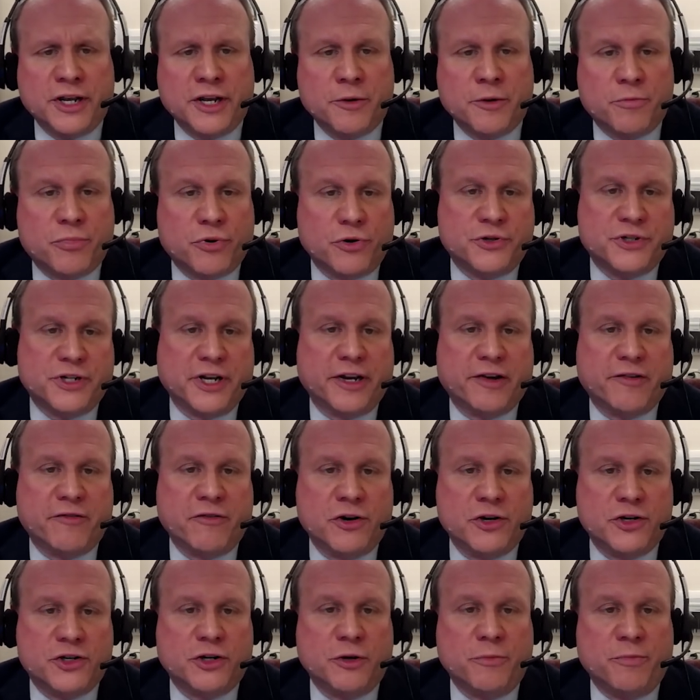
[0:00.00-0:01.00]
in
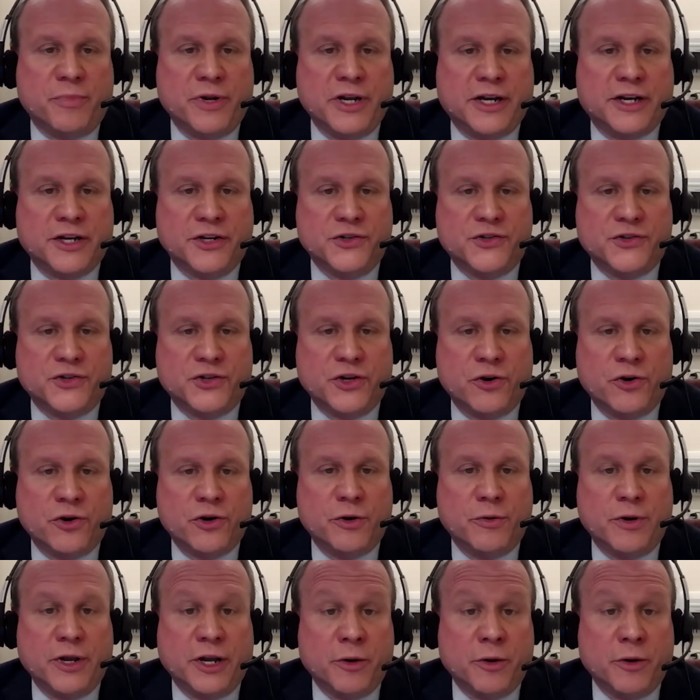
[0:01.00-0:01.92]
particular should be considered